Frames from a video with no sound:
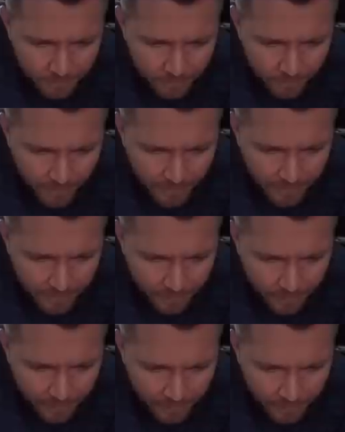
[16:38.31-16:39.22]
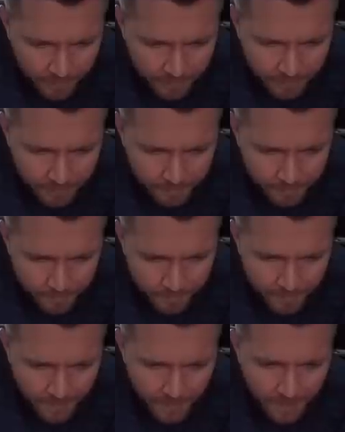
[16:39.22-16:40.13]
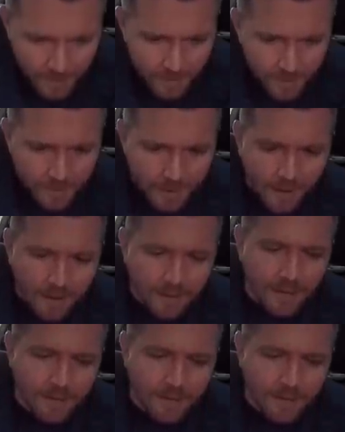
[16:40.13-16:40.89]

Green, I think. I like